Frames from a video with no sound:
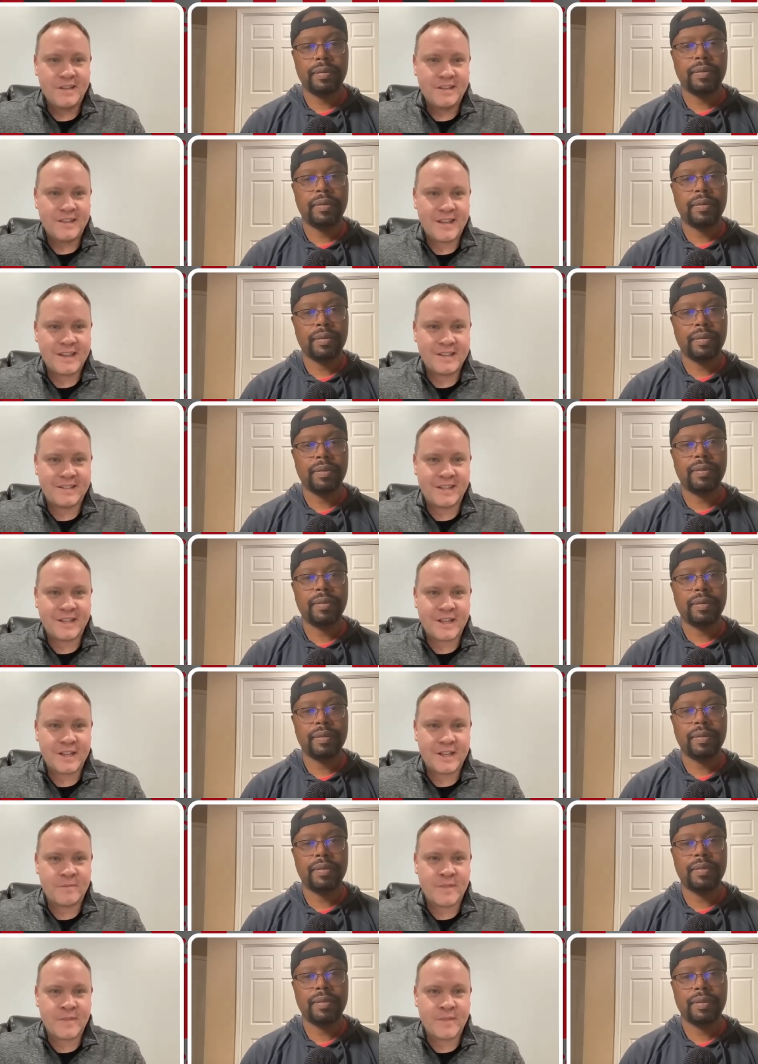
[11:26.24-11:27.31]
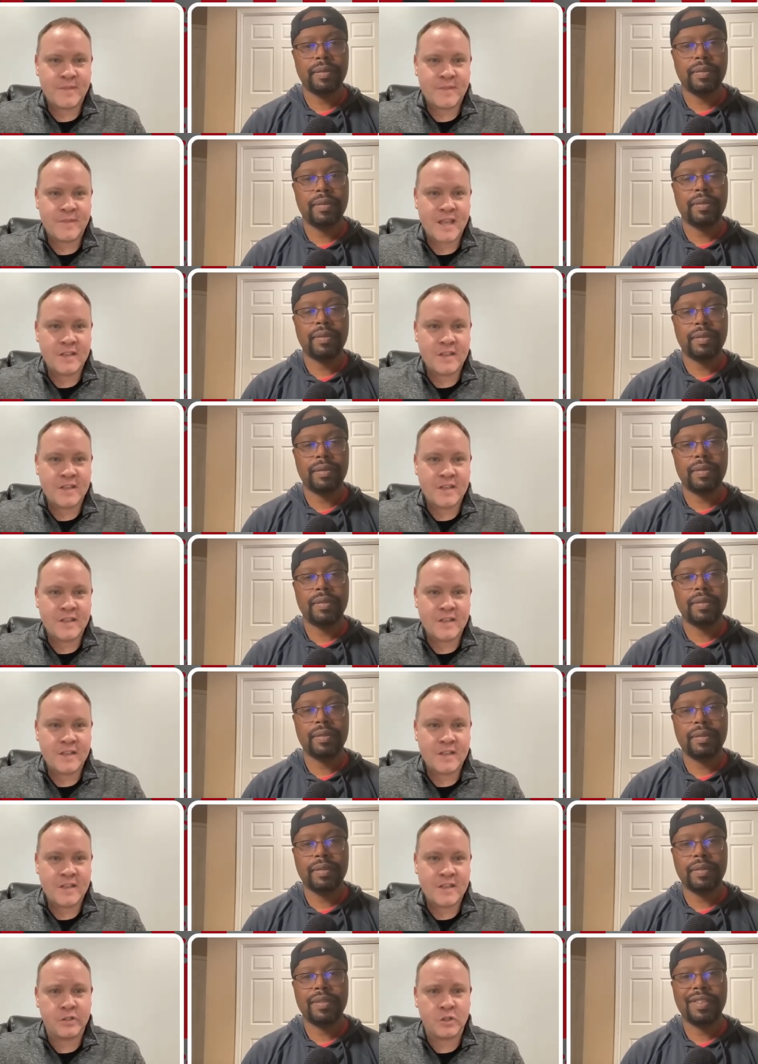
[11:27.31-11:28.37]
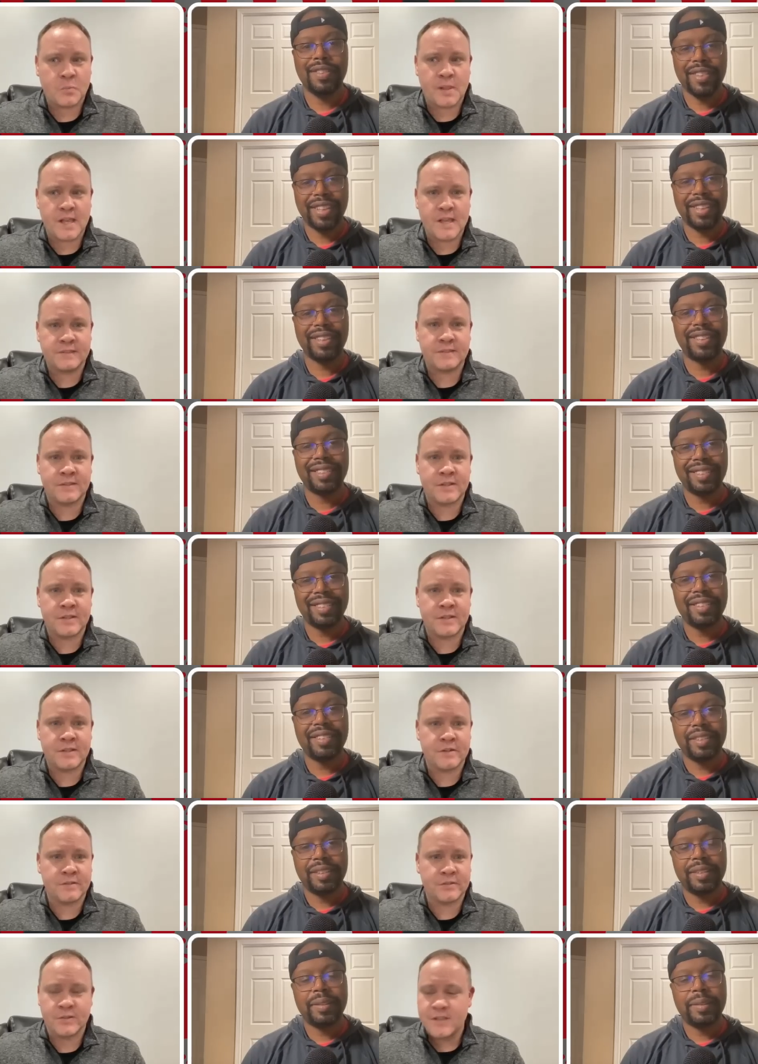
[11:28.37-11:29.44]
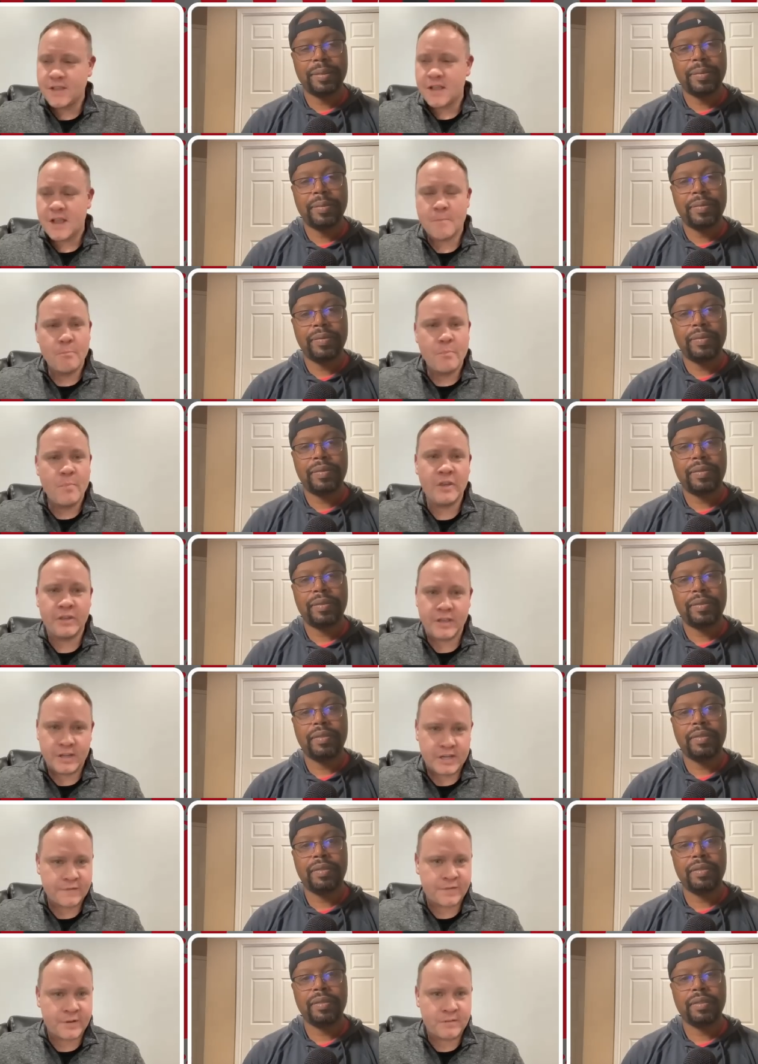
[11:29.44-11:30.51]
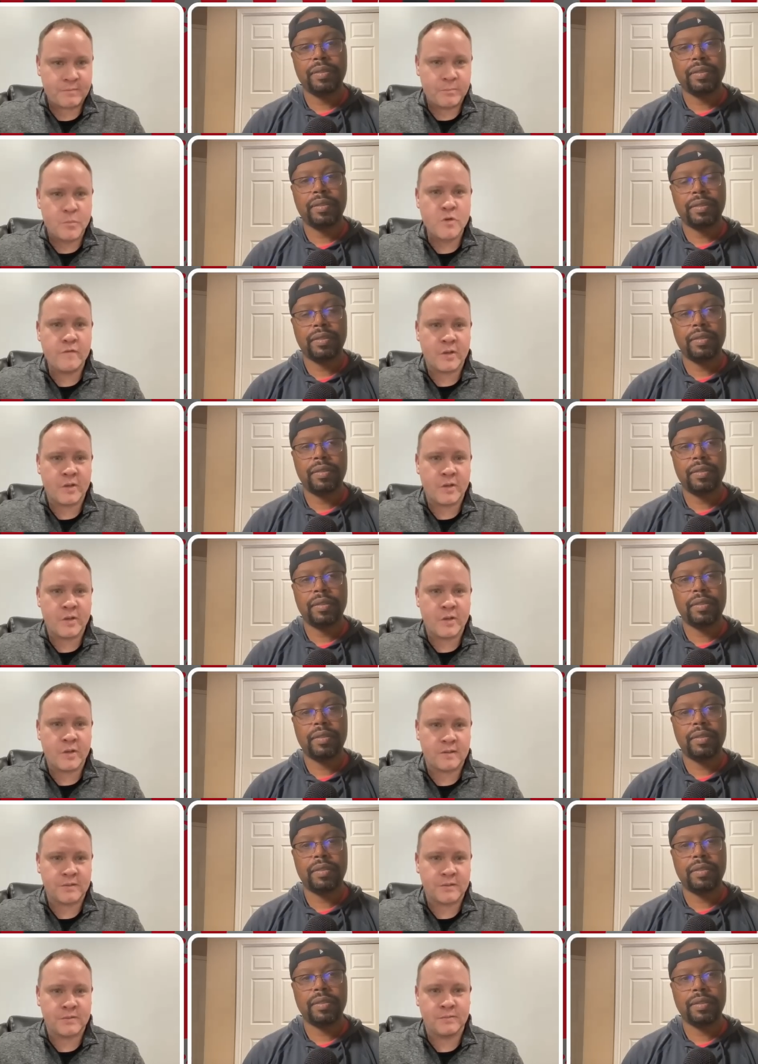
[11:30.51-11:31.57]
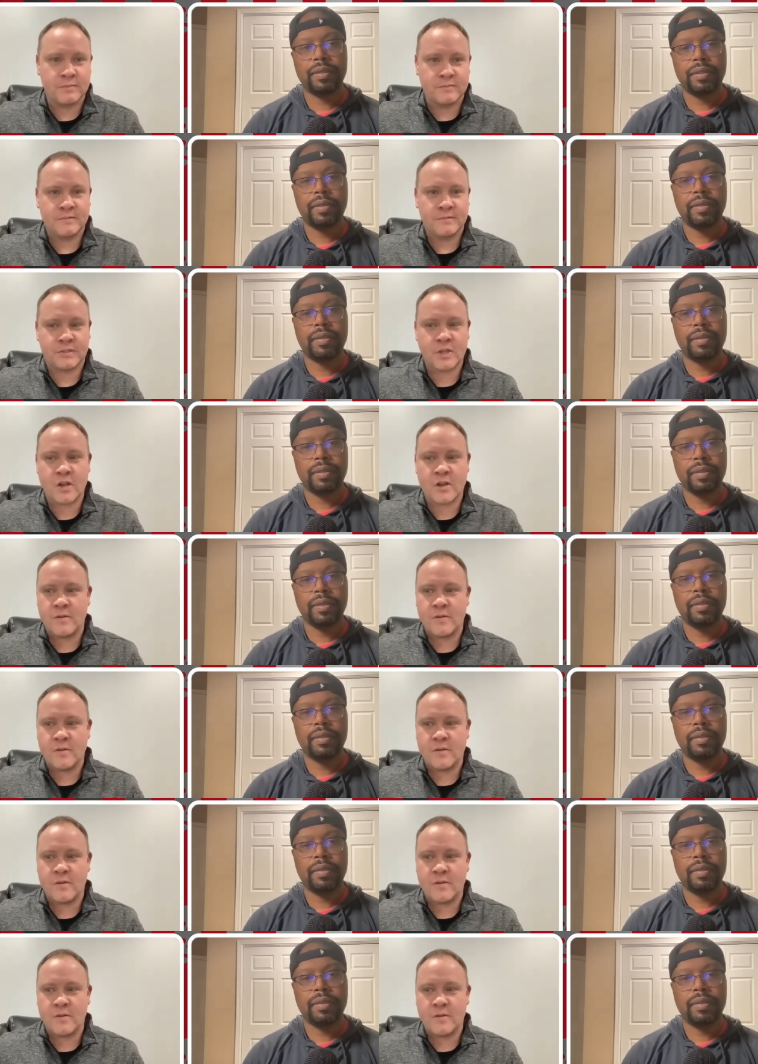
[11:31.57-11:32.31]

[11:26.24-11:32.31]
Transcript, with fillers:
Speaker 1: that uh, that junior day actually took place. There's a million different moving parts so